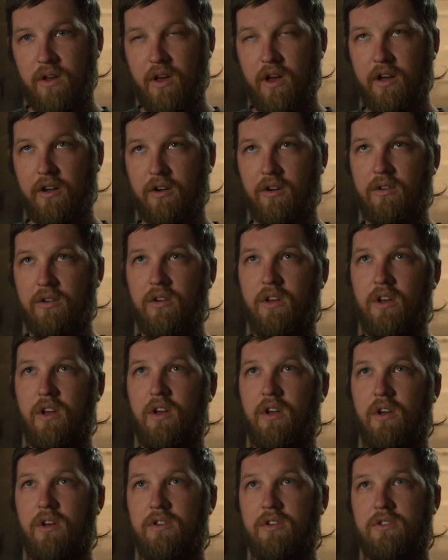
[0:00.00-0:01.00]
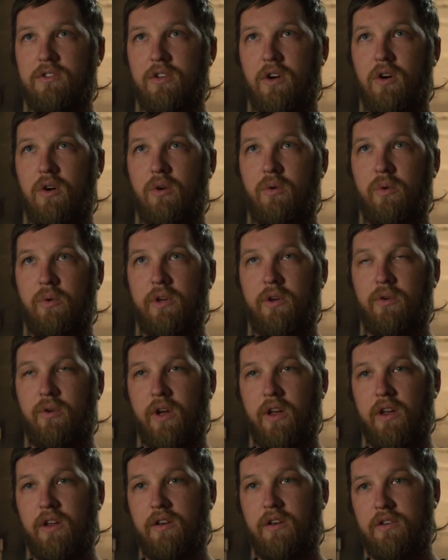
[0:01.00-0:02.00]
hangar. So we
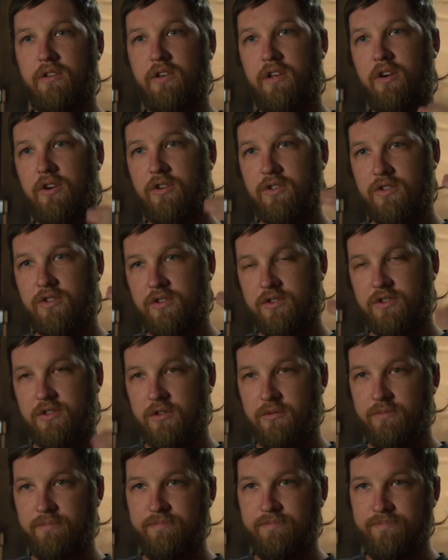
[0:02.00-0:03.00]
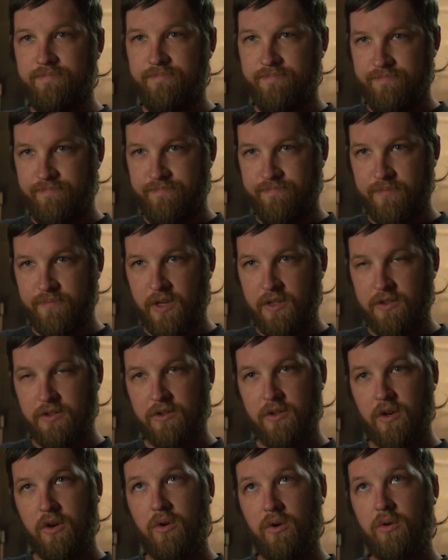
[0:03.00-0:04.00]
created a tier system,
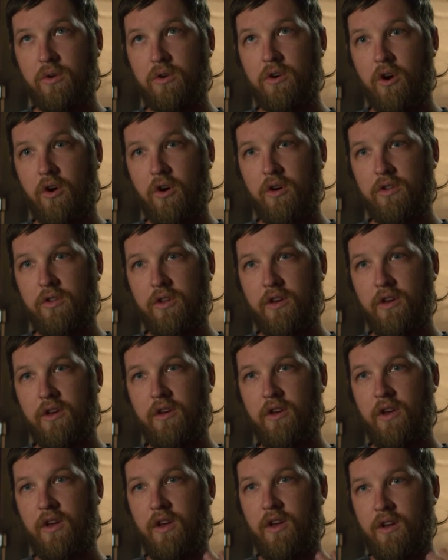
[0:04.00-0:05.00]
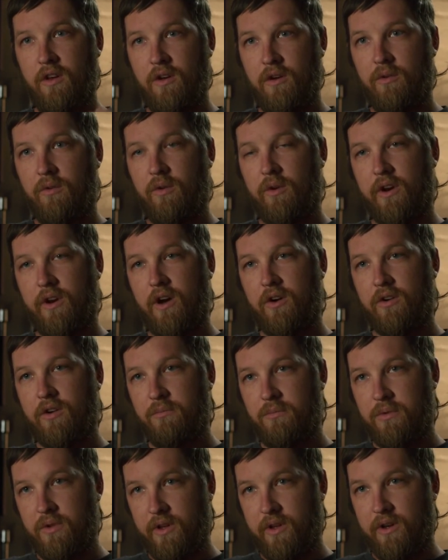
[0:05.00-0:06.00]
and so currently we're now
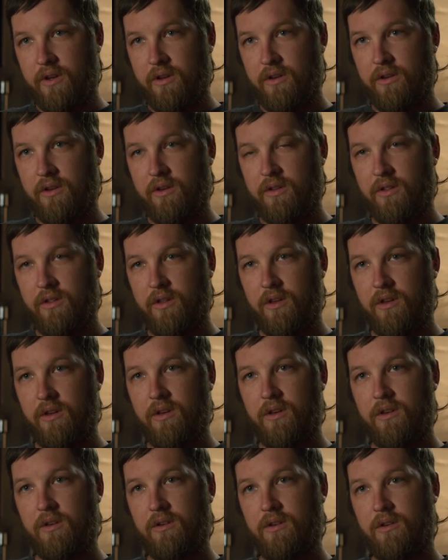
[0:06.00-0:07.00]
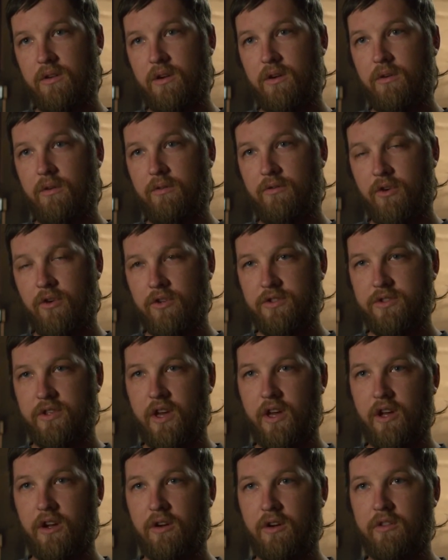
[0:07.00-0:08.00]
completed the first
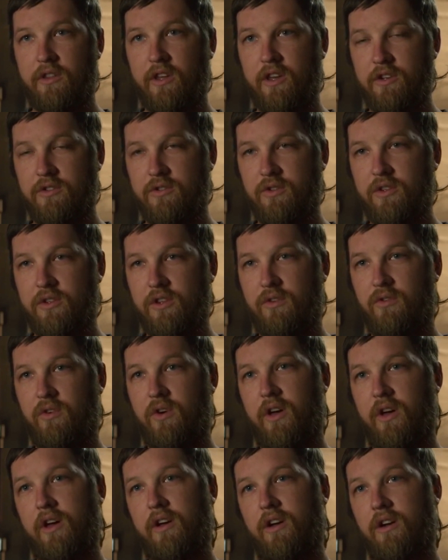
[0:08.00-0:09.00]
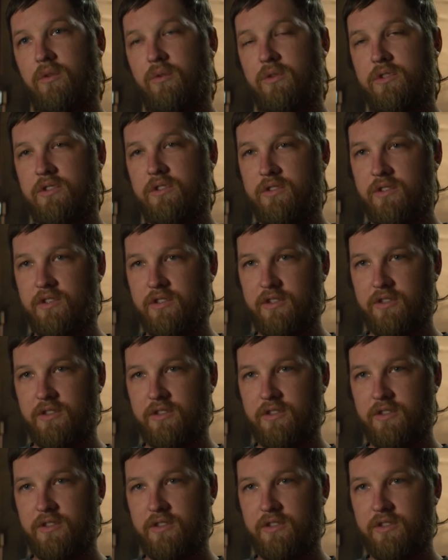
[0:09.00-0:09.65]
hangar, the entry-level hangar, which is the